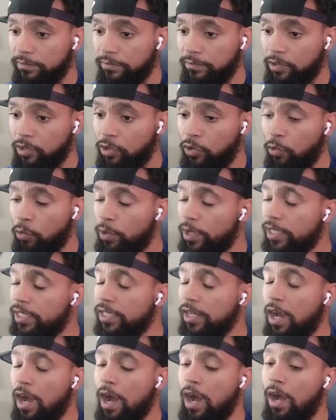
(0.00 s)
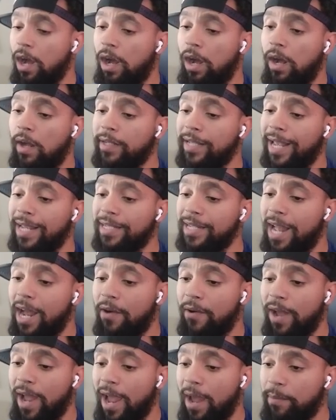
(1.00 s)
Luigi. Oh, that's
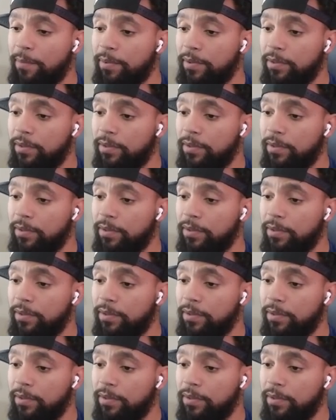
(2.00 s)
how it happened.